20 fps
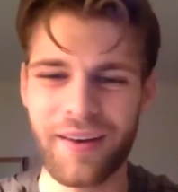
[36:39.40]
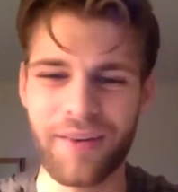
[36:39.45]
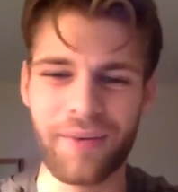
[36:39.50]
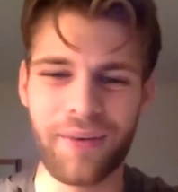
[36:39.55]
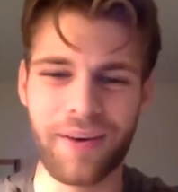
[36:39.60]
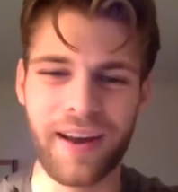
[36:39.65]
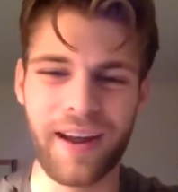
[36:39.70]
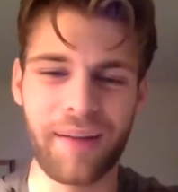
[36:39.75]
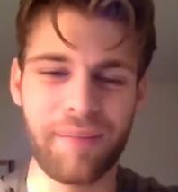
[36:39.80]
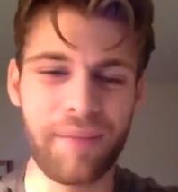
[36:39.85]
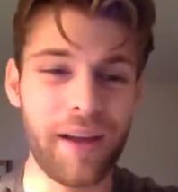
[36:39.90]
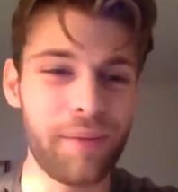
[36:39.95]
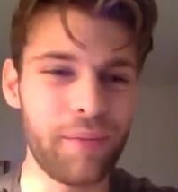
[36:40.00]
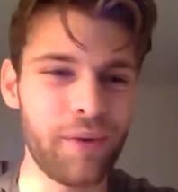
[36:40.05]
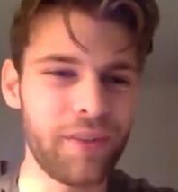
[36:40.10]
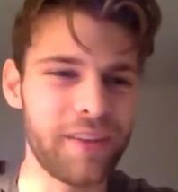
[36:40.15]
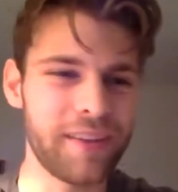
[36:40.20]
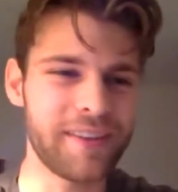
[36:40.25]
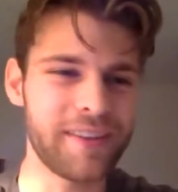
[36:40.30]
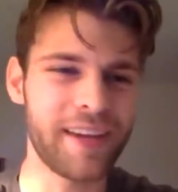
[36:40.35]
When I'm
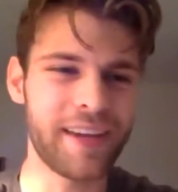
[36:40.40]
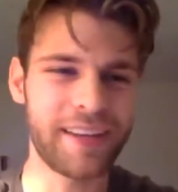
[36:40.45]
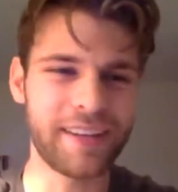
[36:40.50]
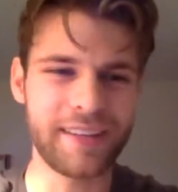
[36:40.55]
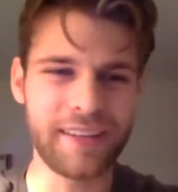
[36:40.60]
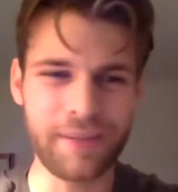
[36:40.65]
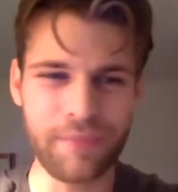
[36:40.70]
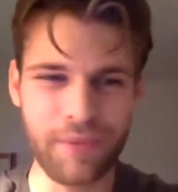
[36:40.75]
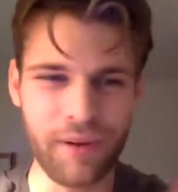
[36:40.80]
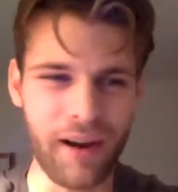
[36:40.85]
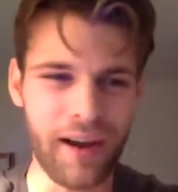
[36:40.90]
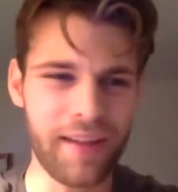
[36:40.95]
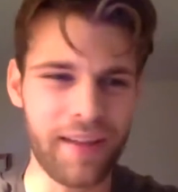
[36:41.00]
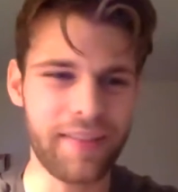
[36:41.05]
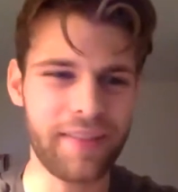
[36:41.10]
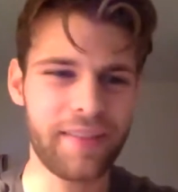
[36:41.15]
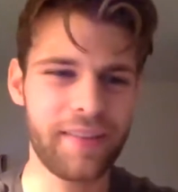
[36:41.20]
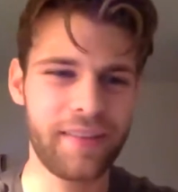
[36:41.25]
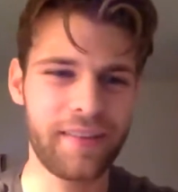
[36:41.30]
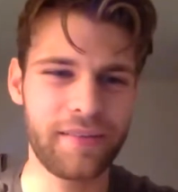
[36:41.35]
able to take a deep breath,
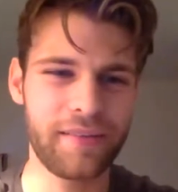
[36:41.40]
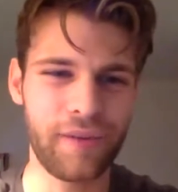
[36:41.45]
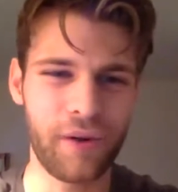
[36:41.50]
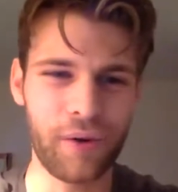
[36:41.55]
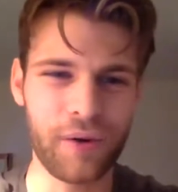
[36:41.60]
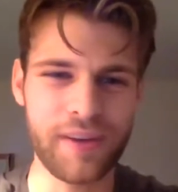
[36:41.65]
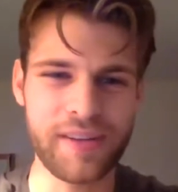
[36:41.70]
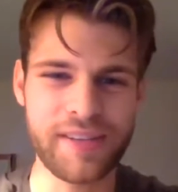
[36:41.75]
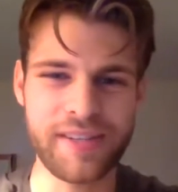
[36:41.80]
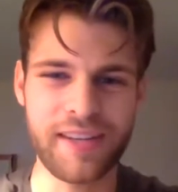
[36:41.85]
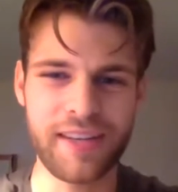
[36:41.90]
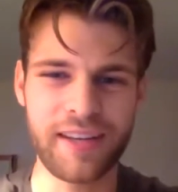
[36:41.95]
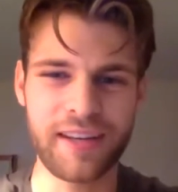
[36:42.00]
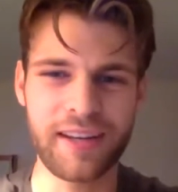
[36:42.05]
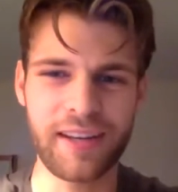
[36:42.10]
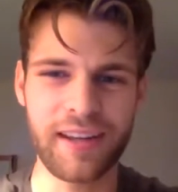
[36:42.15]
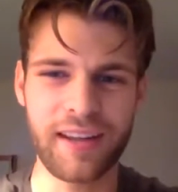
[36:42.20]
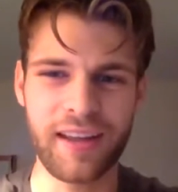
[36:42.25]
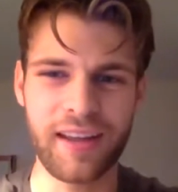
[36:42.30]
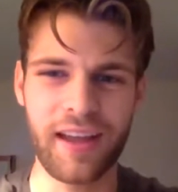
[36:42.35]
focus
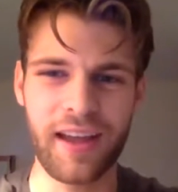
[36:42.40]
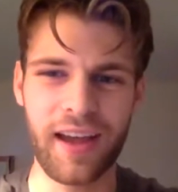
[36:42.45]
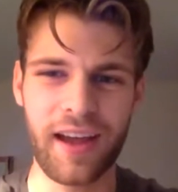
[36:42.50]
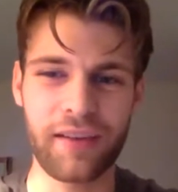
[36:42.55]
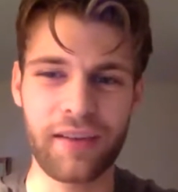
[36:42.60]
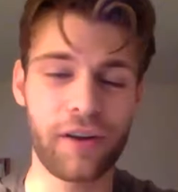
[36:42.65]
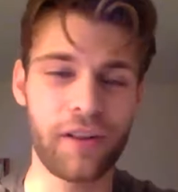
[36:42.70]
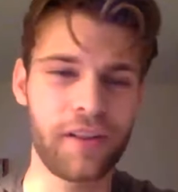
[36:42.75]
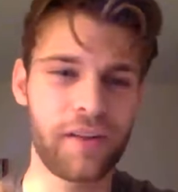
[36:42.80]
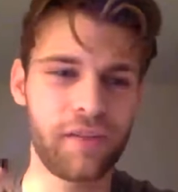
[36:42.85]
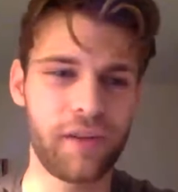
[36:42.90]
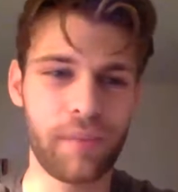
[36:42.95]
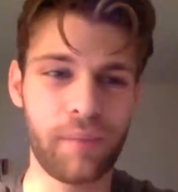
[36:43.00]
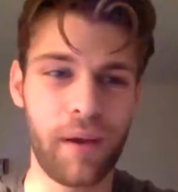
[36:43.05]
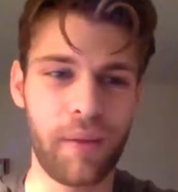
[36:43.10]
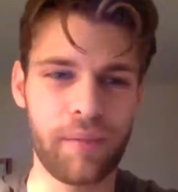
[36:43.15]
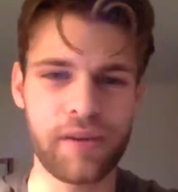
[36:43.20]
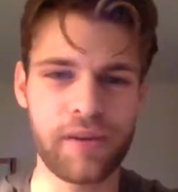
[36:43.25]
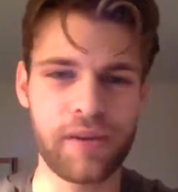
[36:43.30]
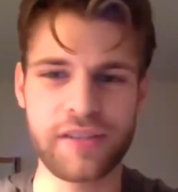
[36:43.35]
in, and really
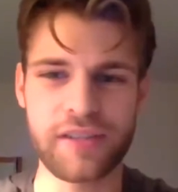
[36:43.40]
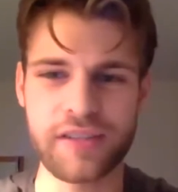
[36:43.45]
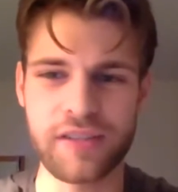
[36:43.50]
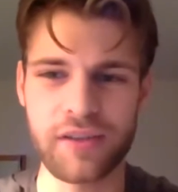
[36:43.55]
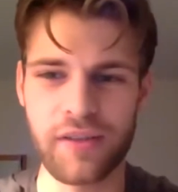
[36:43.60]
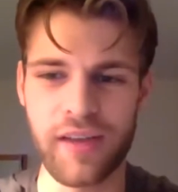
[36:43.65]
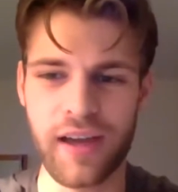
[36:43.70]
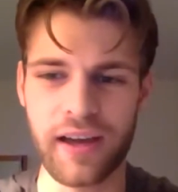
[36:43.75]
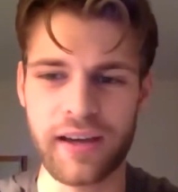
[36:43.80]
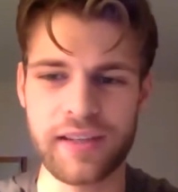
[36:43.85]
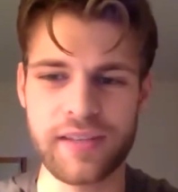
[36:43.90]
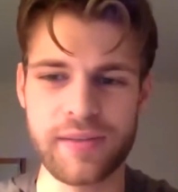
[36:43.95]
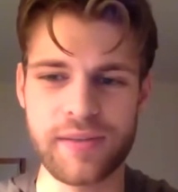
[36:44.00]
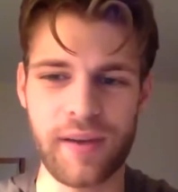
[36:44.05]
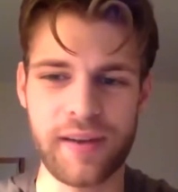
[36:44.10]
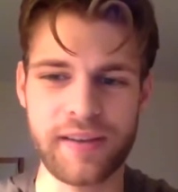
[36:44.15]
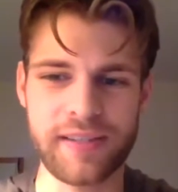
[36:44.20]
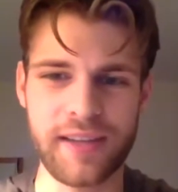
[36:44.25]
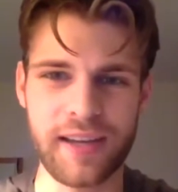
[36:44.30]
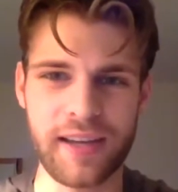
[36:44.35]
remember to do that as
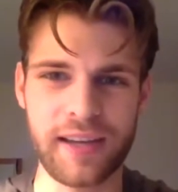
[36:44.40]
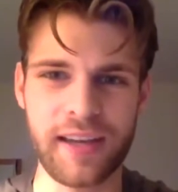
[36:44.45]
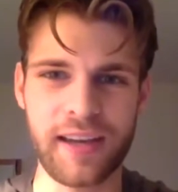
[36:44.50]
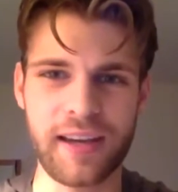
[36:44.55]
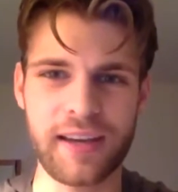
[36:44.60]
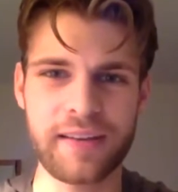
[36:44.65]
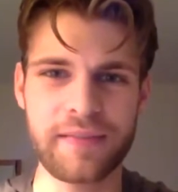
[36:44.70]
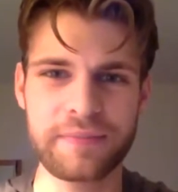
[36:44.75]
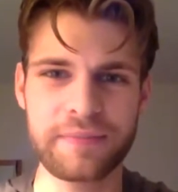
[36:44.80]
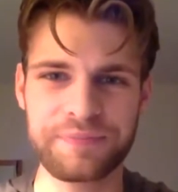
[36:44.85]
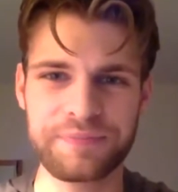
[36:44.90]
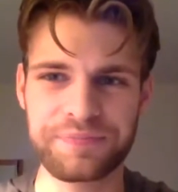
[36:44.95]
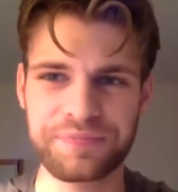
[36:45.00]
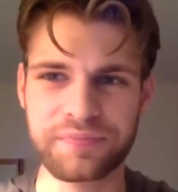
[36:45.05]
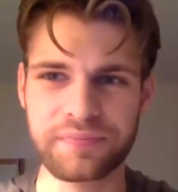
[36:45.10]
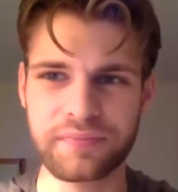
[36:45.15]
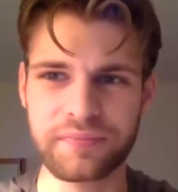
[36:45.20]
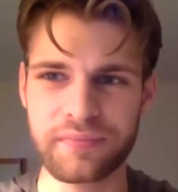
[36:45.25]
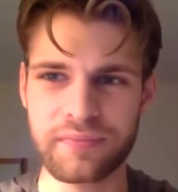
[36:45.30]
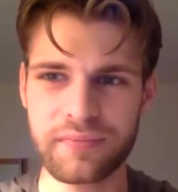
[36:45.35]
best I can,
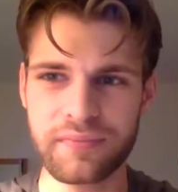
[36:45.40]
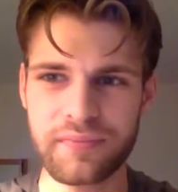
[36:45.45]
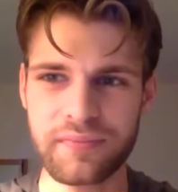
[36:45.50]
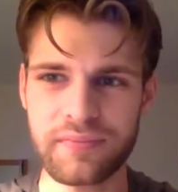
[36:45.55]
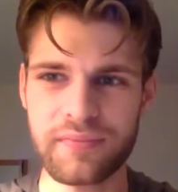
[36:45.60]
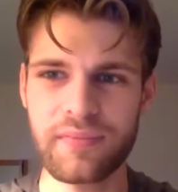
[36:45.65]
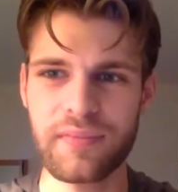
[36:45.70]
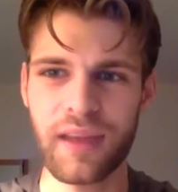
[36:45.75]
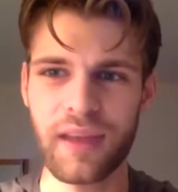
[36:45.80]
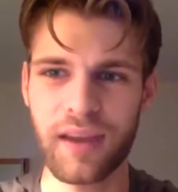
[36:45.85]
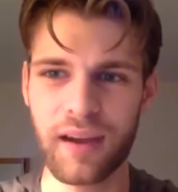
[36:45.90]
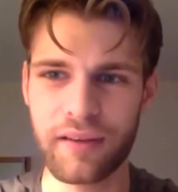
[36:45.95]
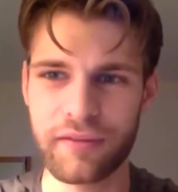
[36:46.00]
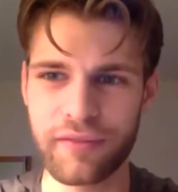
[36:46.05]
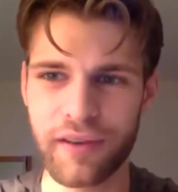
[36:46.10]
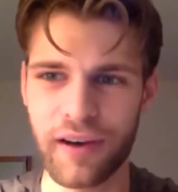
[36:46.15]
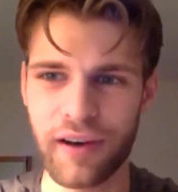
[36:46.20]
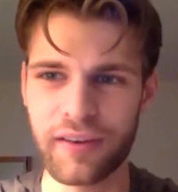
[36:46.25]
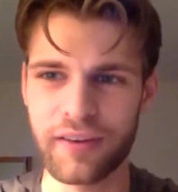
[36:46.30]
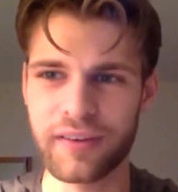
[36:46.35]
I
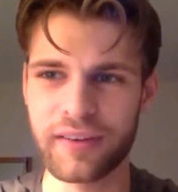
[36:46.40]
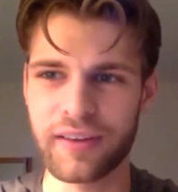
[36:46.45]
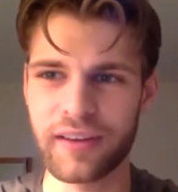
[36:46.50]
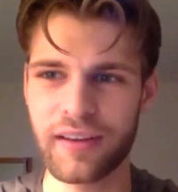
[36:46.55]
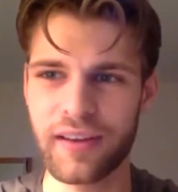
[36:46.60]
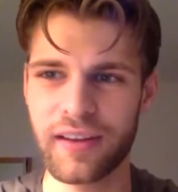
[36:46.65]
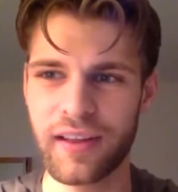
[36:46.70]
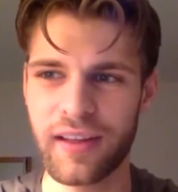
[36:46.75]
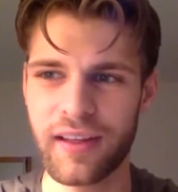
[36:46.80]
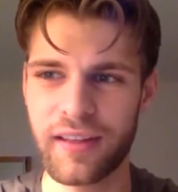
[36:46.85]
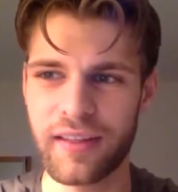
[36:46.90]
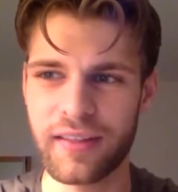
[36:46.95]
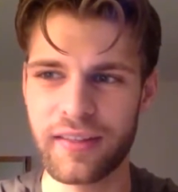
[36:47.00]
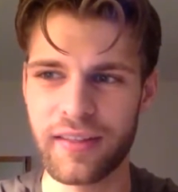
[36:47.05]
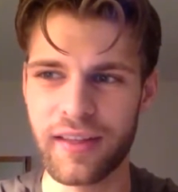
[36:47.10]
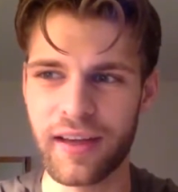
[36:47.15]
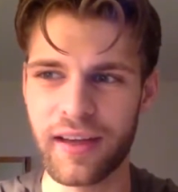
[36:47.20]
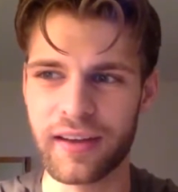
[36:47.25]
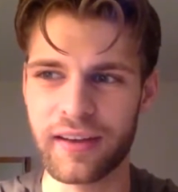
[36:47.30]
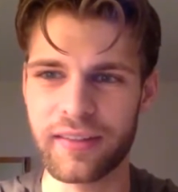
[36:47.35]
found
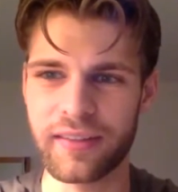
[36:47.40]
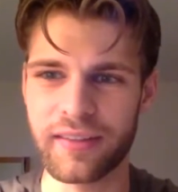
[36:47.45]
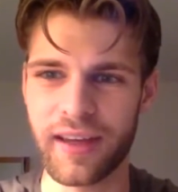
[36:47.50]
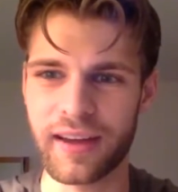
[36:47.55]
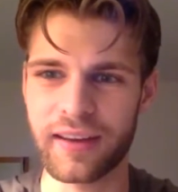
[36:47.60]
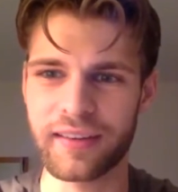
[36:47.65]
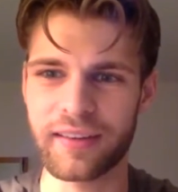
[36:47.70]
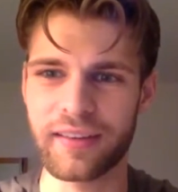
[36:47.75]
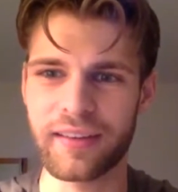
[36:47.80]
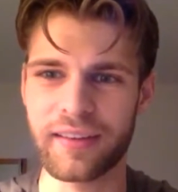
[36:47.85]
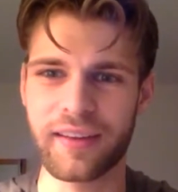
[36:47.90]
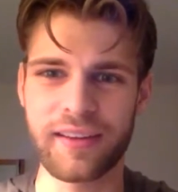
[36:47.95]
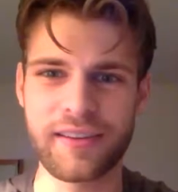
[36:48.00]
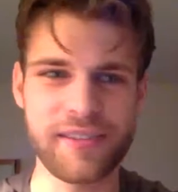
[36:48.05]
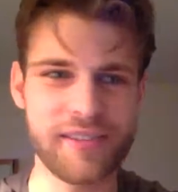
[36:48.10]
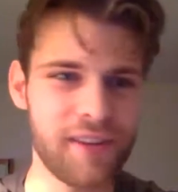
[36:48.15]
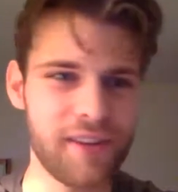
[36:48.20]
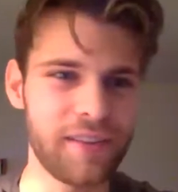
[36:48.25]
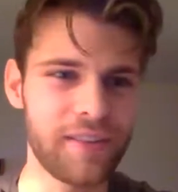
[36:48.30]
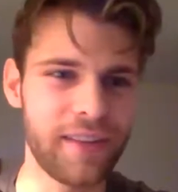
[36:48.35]
that
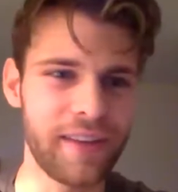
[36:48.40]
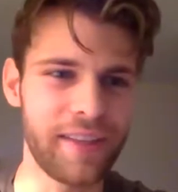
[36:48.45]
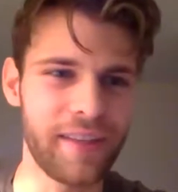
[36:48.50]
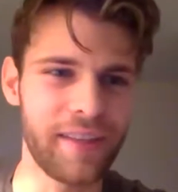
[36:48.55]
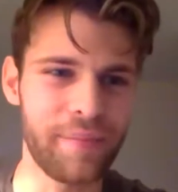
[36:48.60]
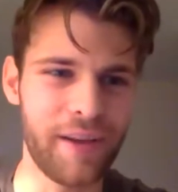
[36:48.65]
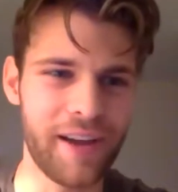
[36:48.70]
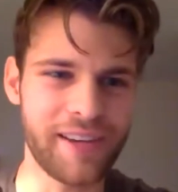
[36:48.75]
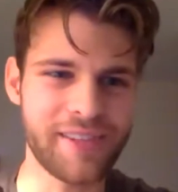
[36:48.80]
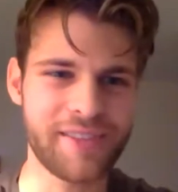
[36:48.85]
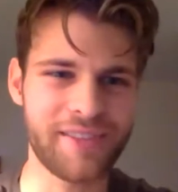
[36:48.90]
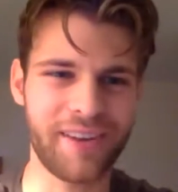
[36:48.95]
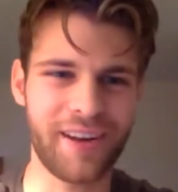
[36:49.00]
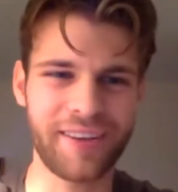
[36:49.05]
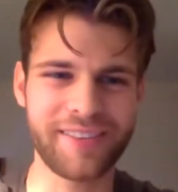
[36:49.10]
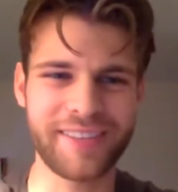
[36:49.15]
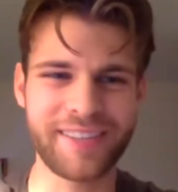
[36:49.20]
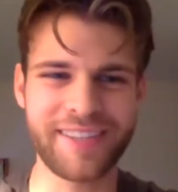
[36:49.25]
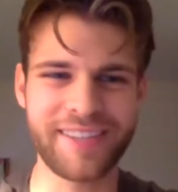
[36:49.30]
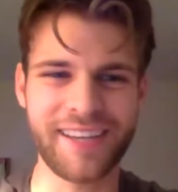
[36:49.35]
is certainly the best
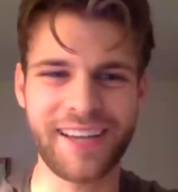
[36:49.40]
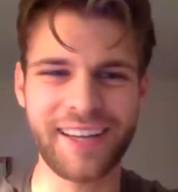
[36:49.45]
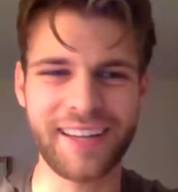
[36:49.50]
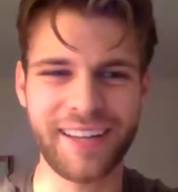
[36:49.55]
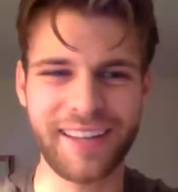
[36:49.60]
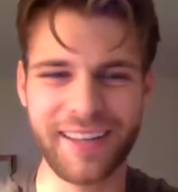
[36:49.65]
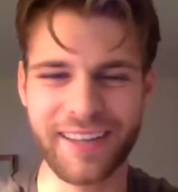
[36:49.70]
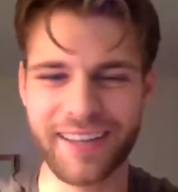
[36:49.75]
route to take.